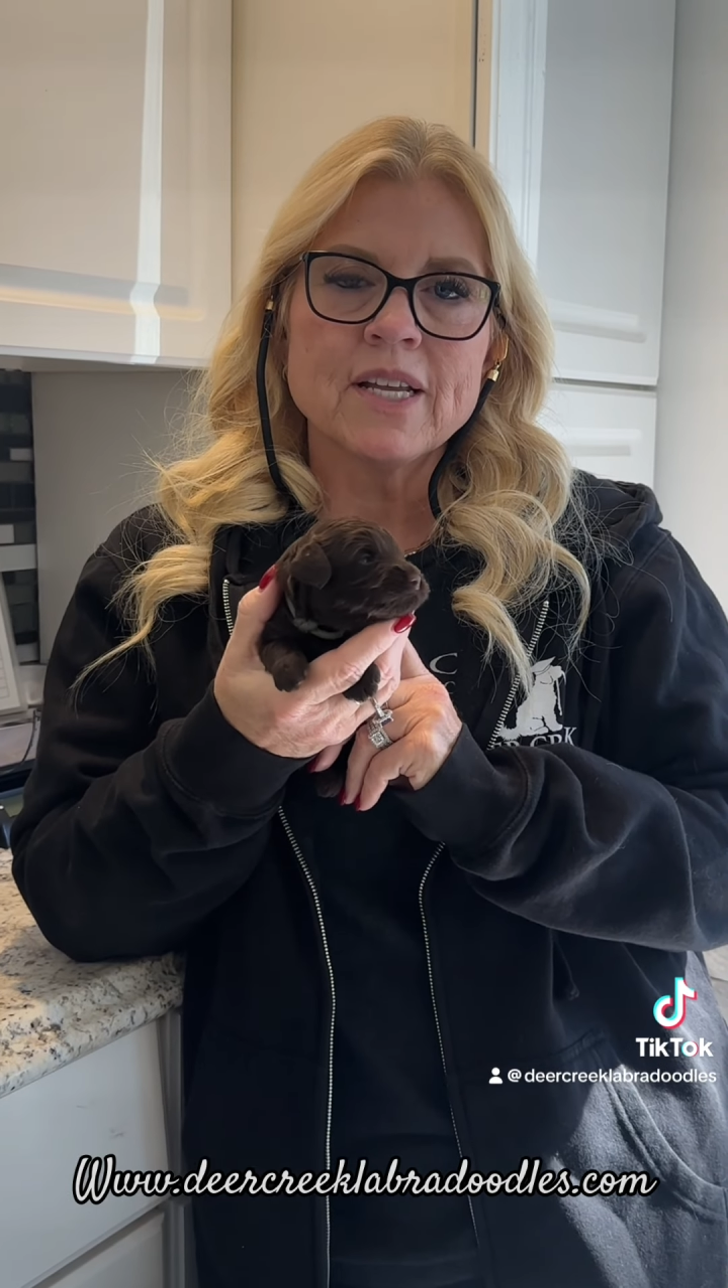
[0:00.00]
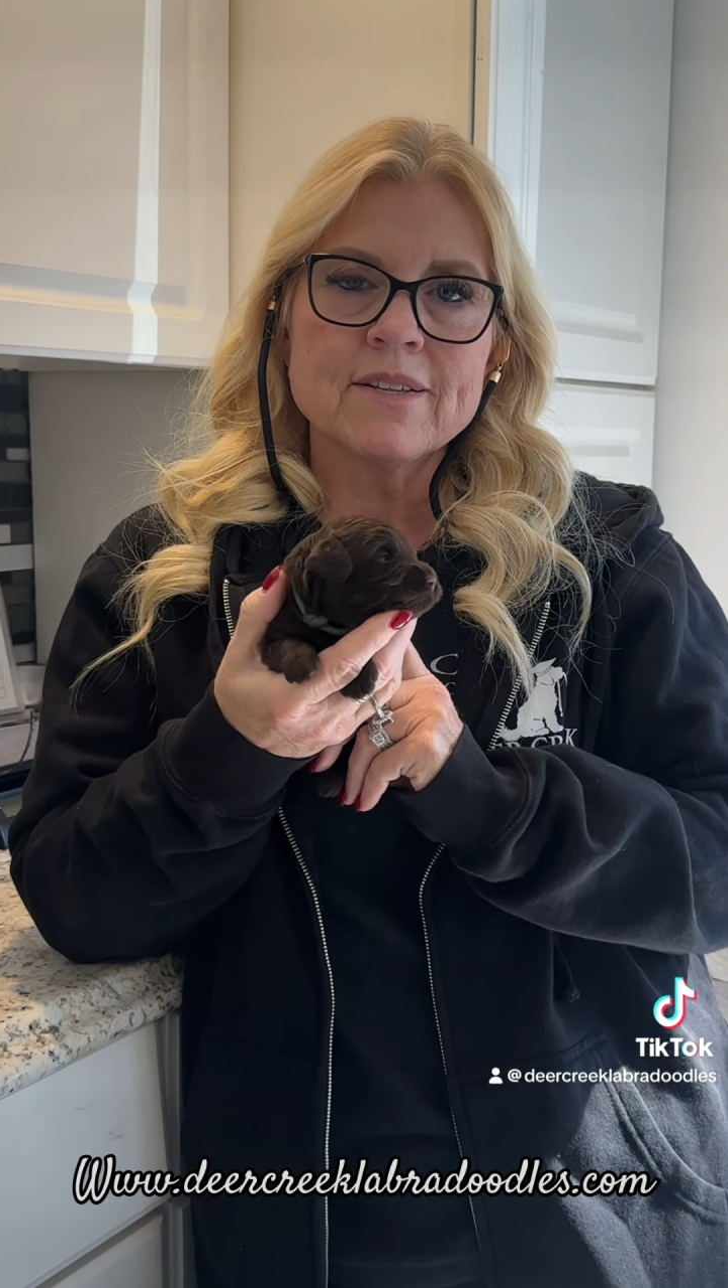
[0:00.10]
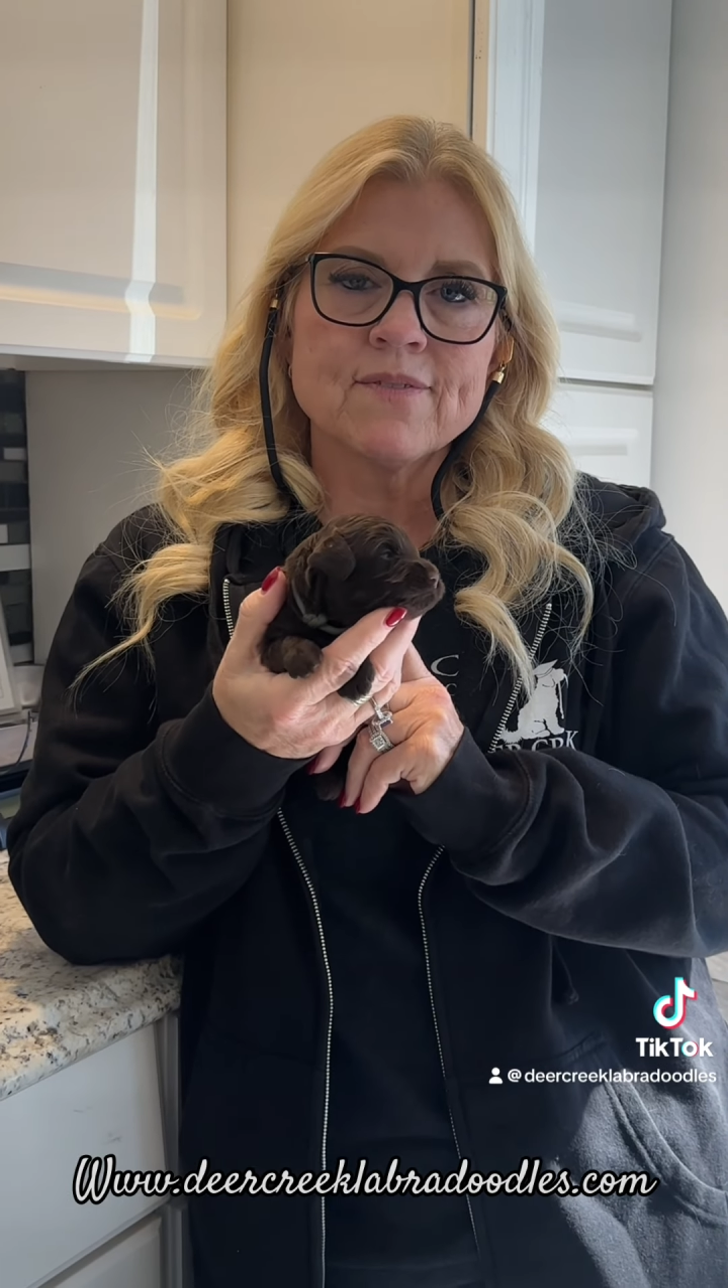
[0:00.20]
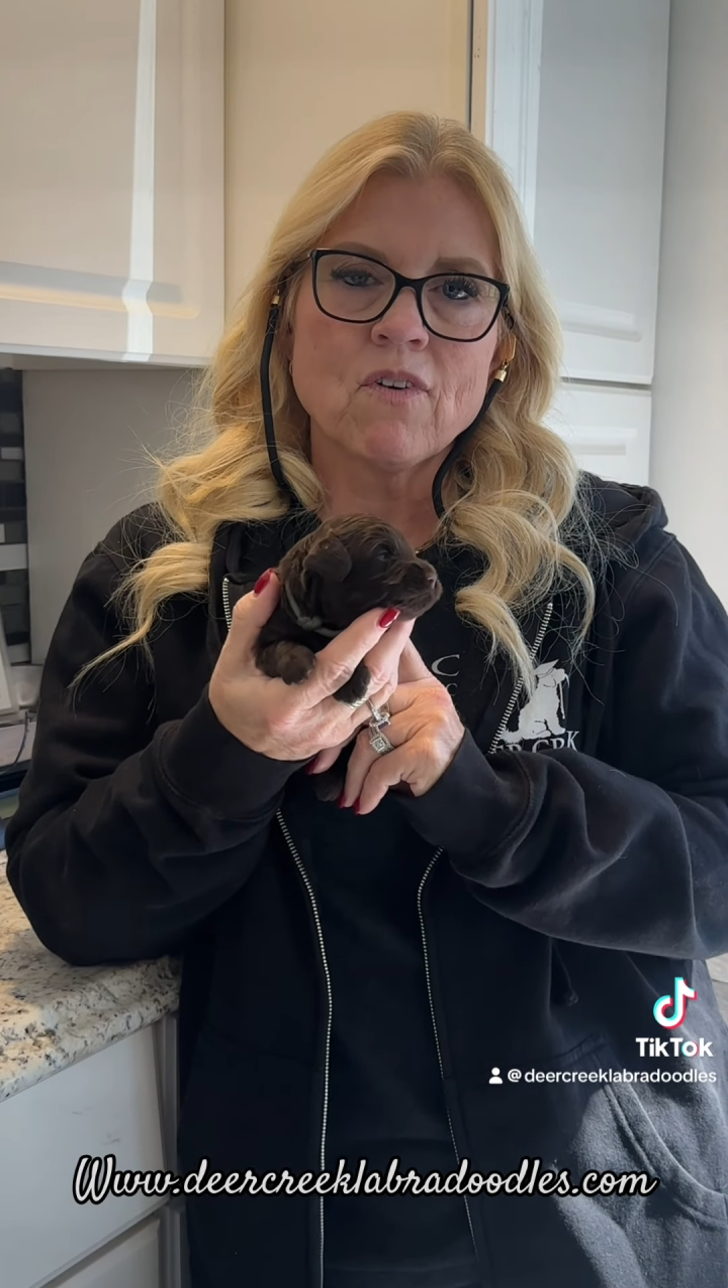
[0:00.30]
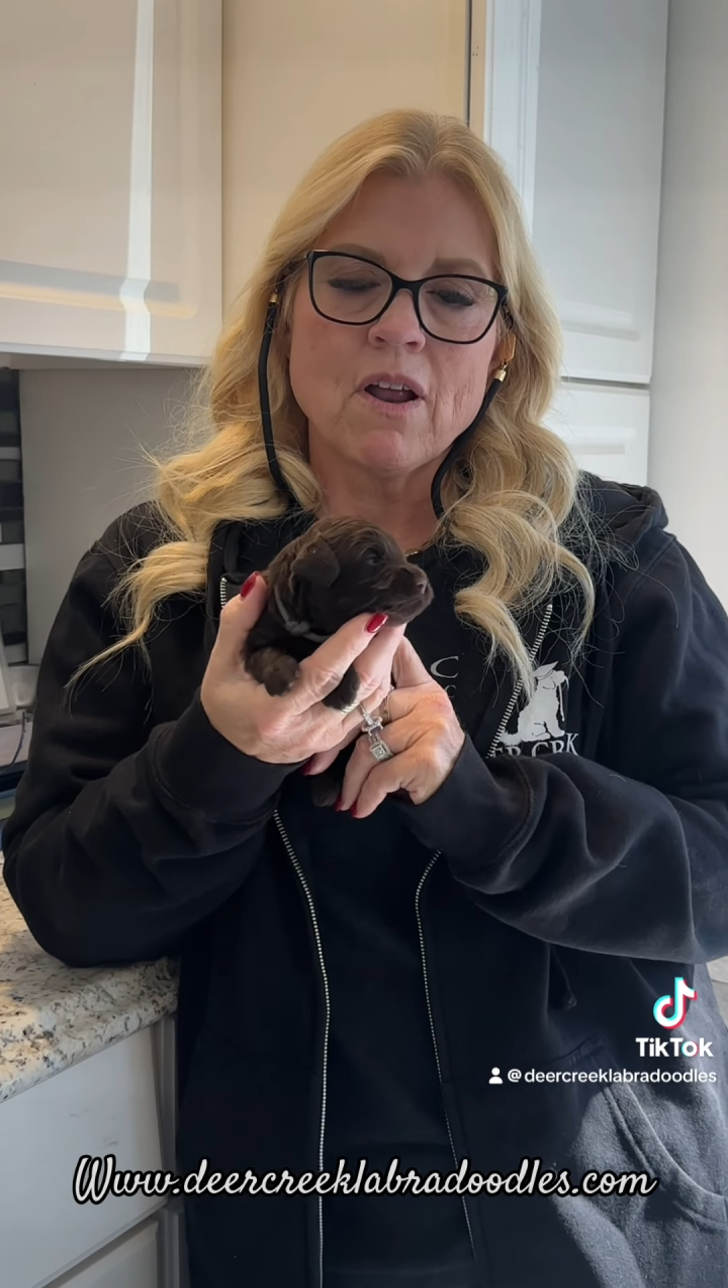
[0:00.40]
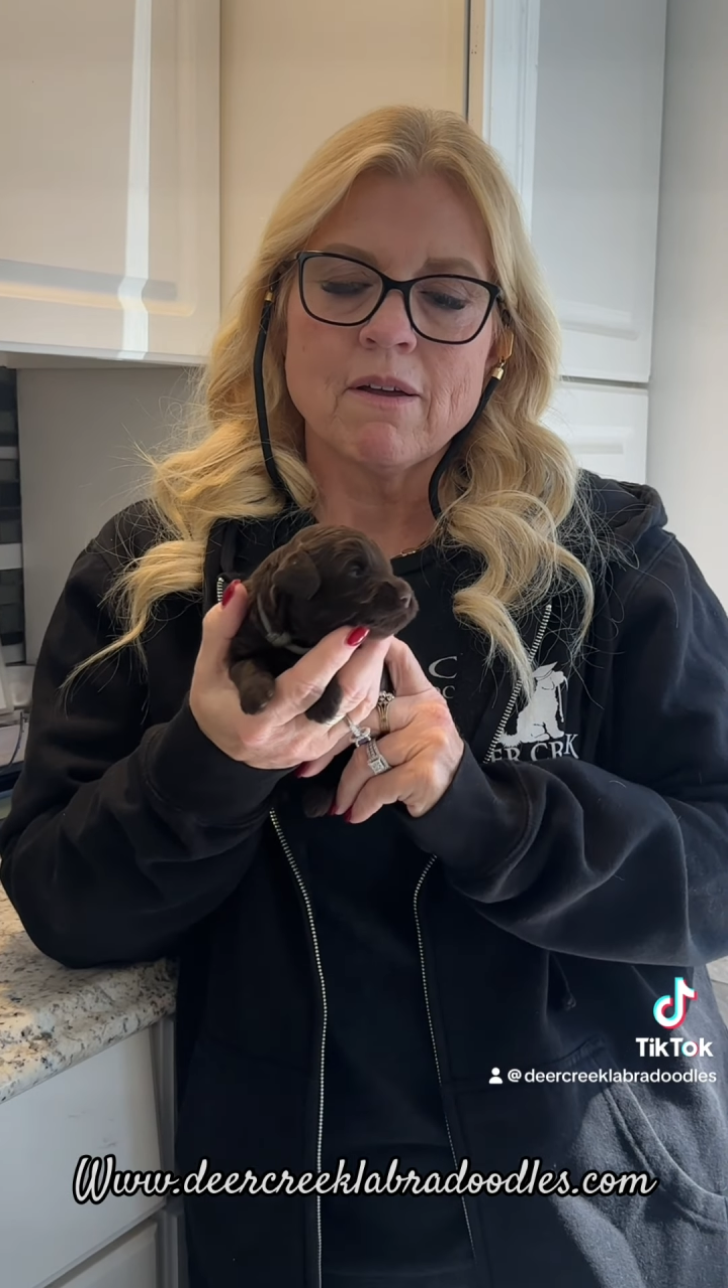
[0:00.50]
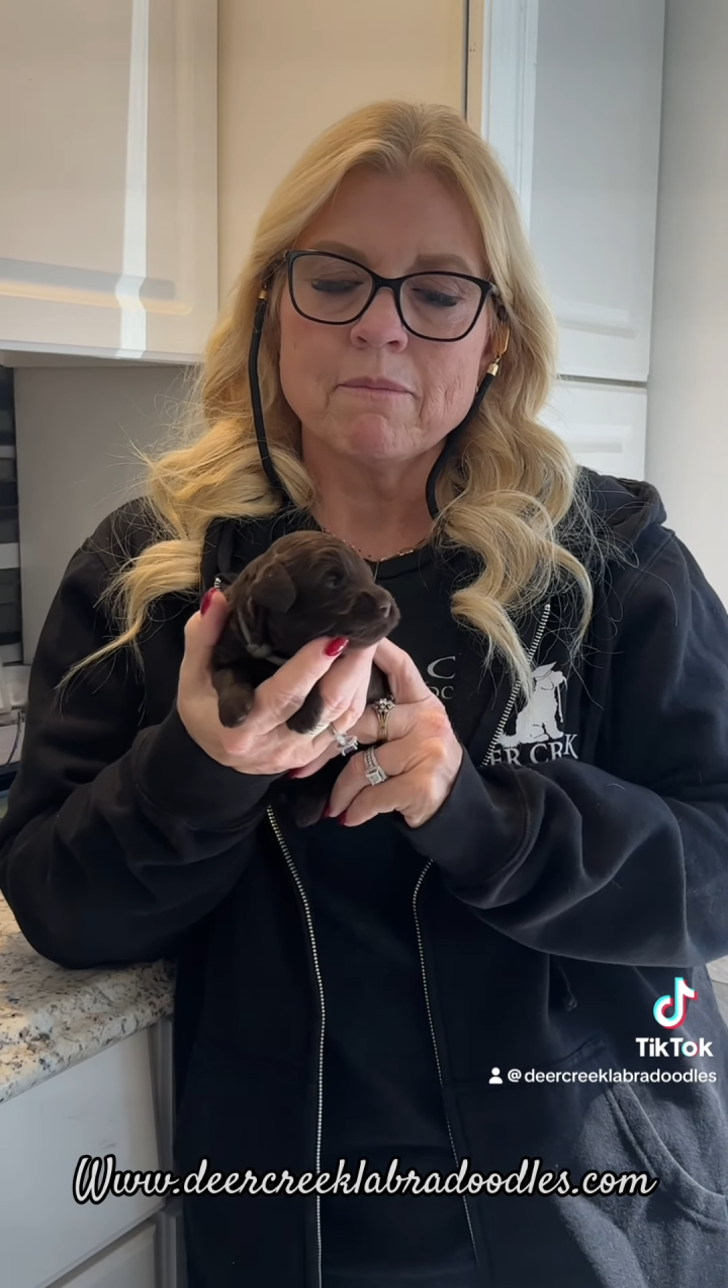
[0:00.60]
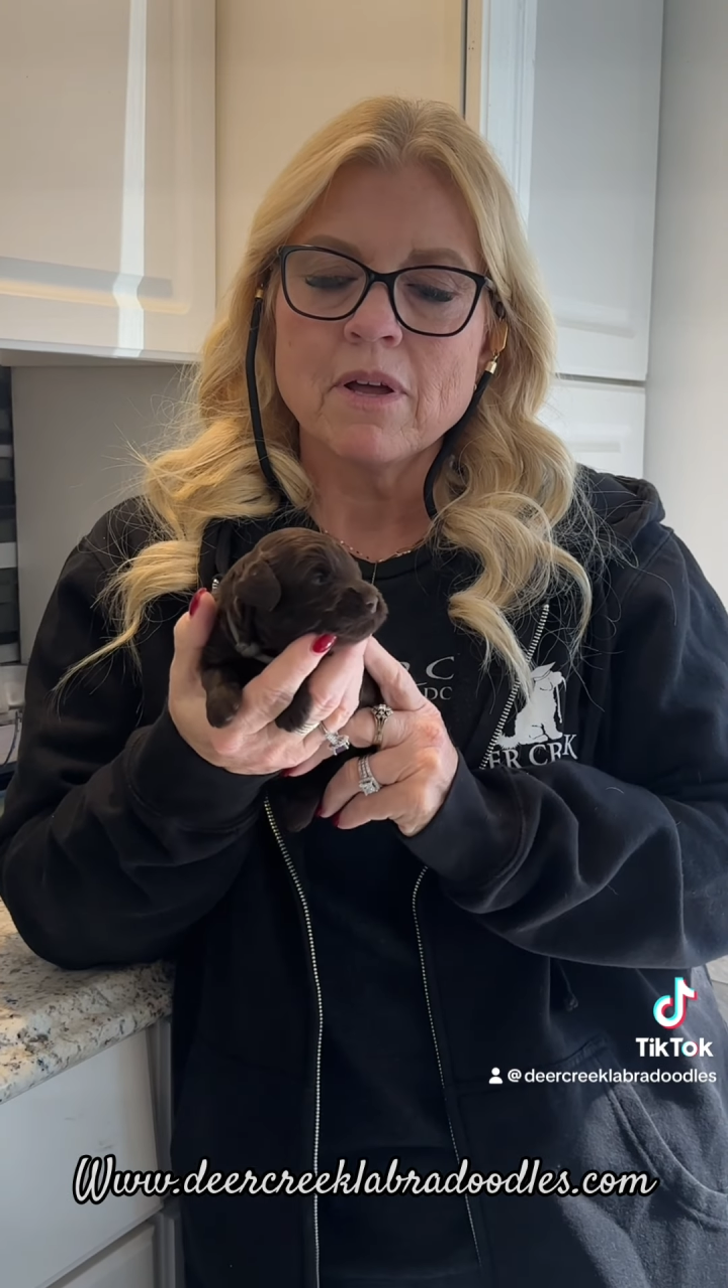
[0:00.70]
us from.